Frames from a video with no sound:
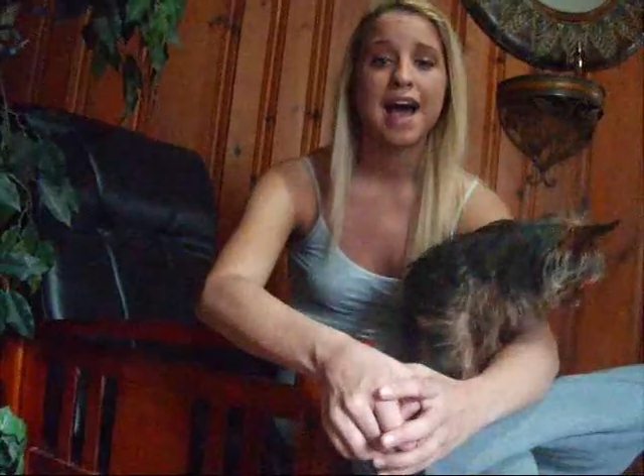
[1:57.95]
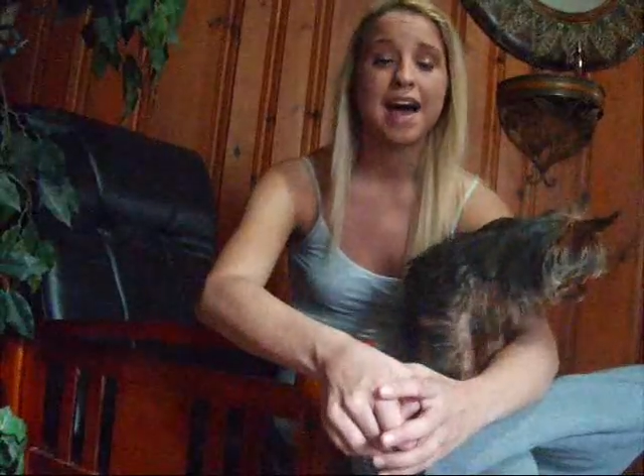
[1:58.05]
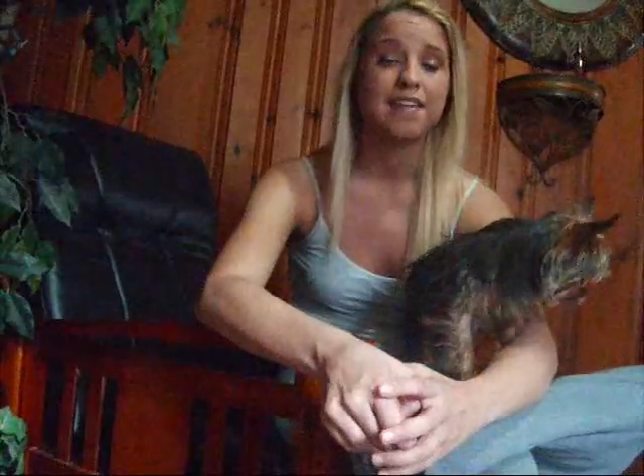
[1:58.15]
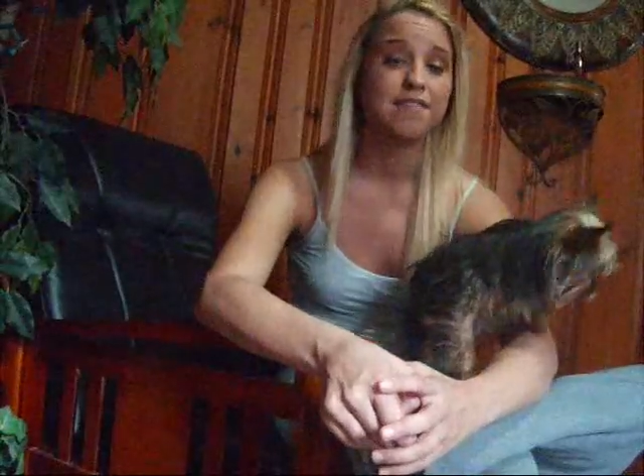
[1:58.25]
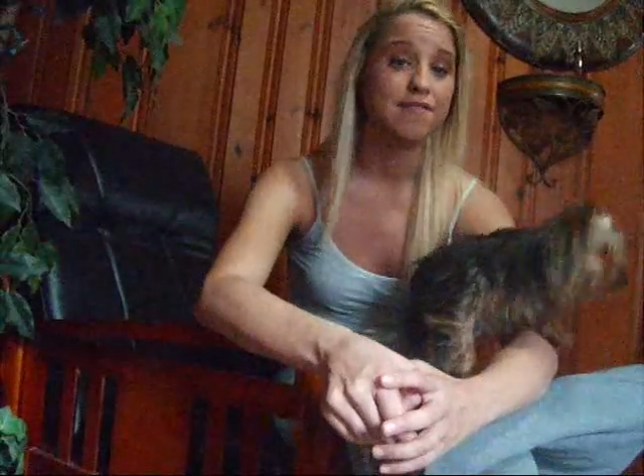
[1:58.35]

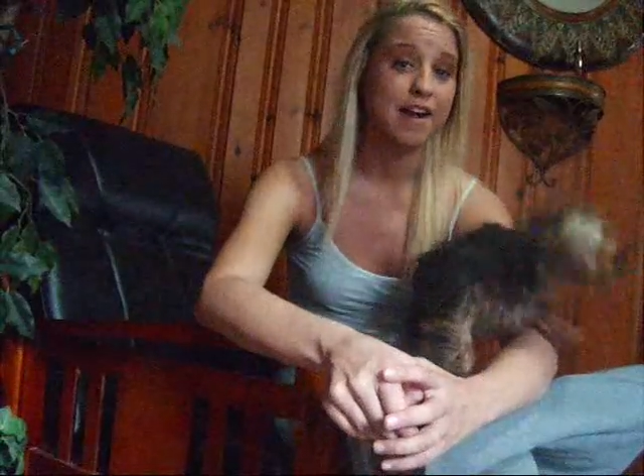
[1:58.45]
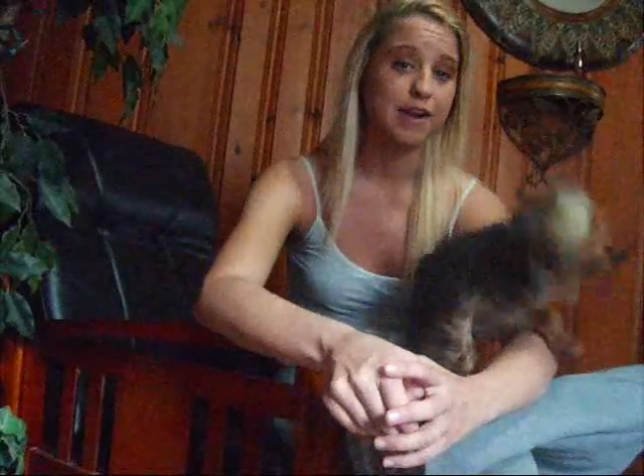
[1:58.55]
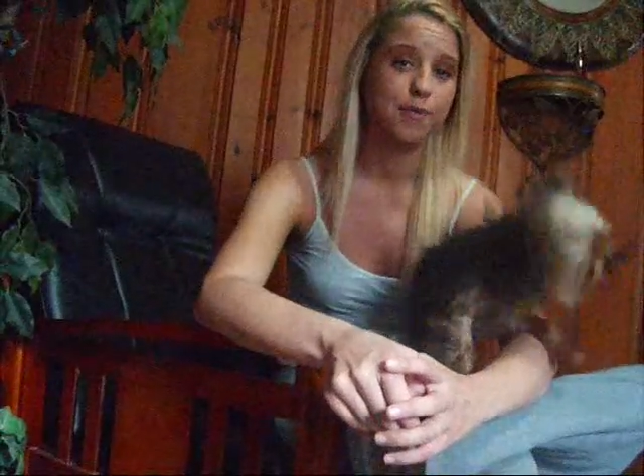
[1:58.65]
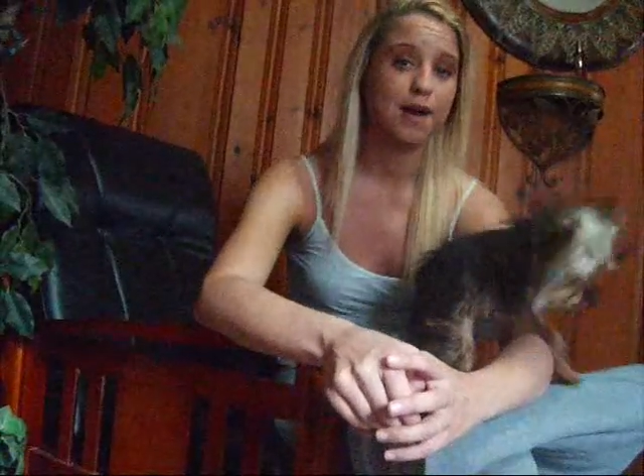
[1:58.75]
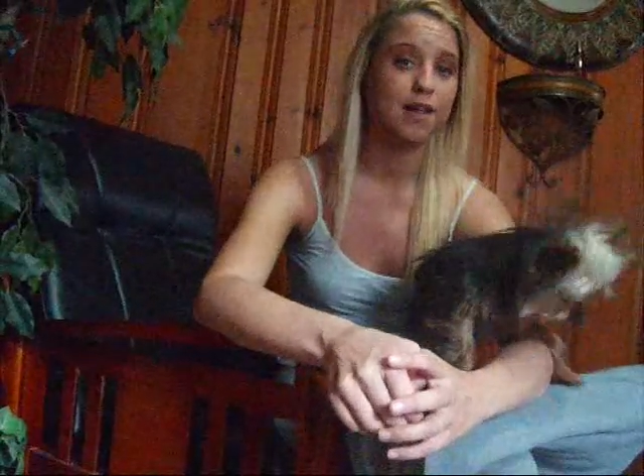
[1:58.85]
I'd
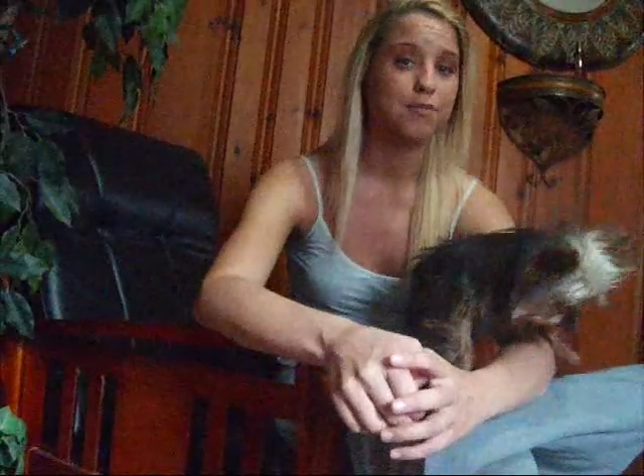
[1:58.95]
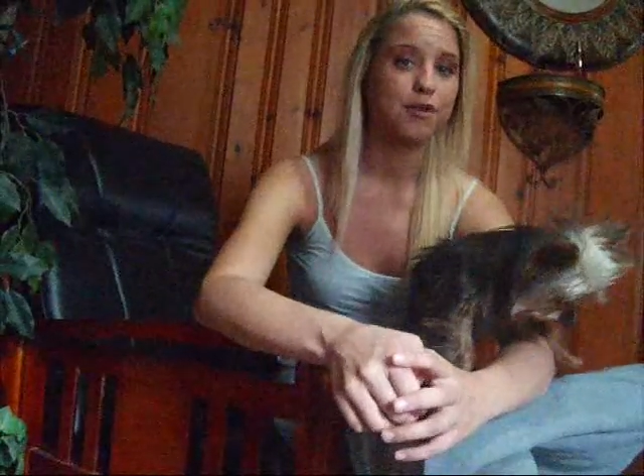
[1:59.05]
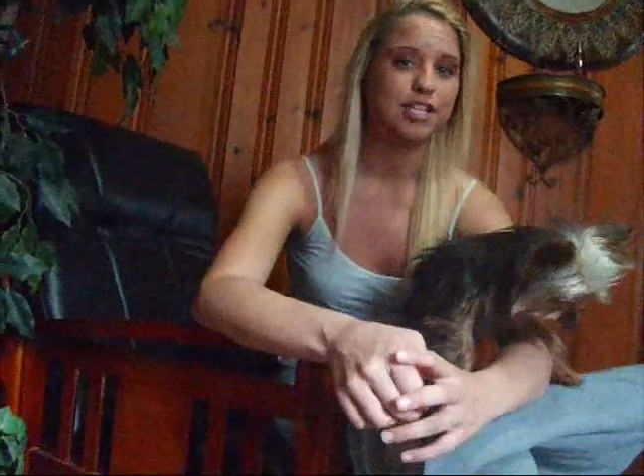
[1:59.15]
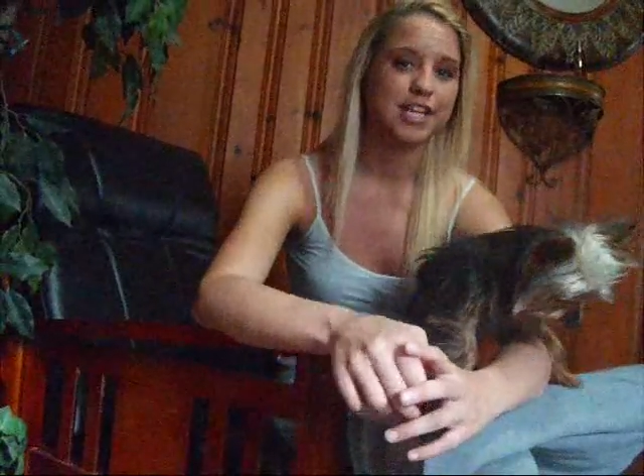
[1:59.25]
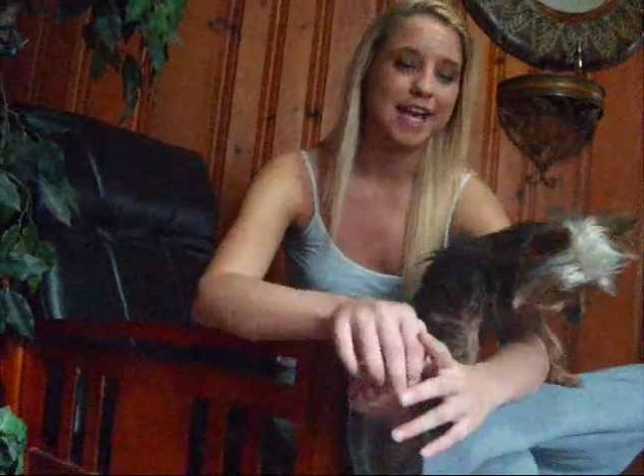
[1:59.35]
very well
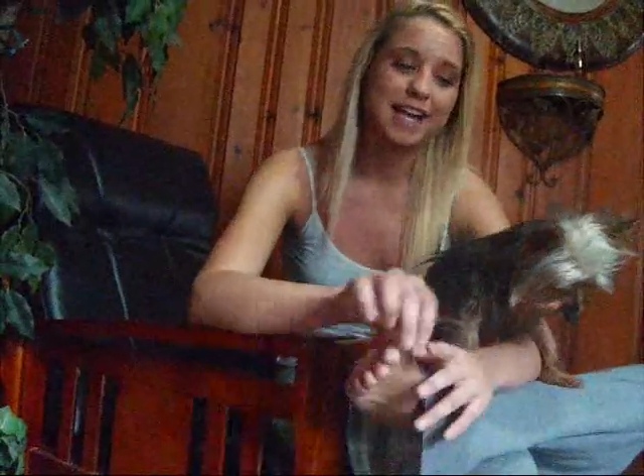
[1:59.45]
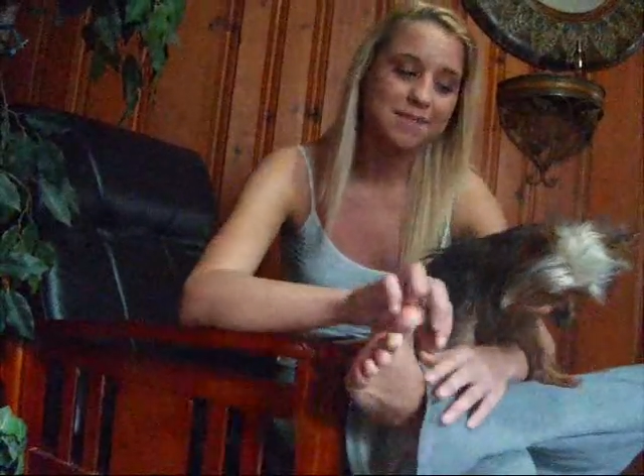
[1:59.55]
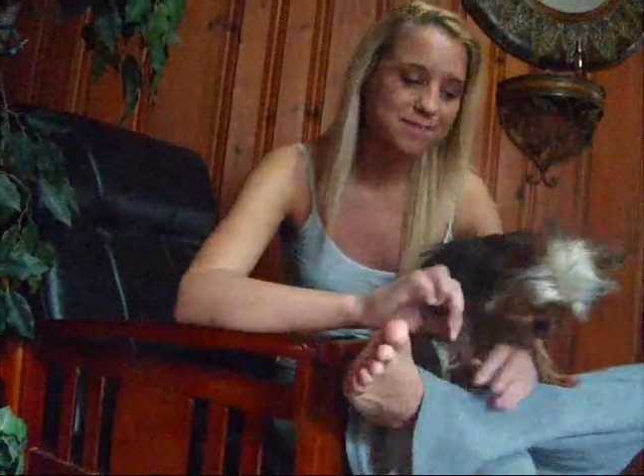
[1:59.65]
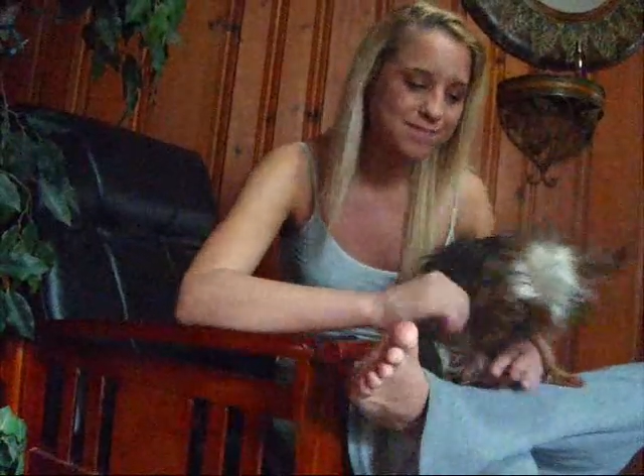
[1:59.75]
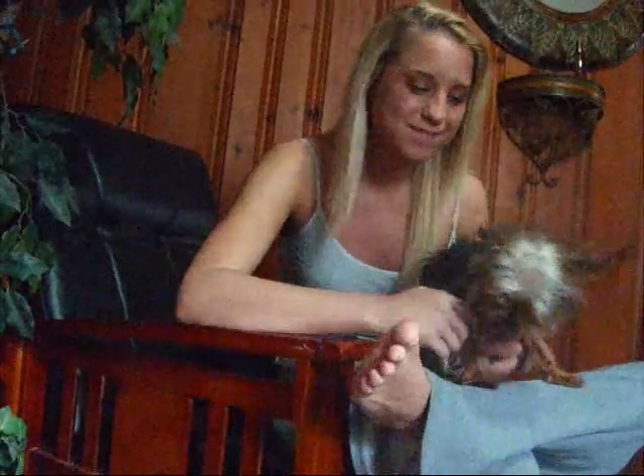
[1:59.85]
appreciate it.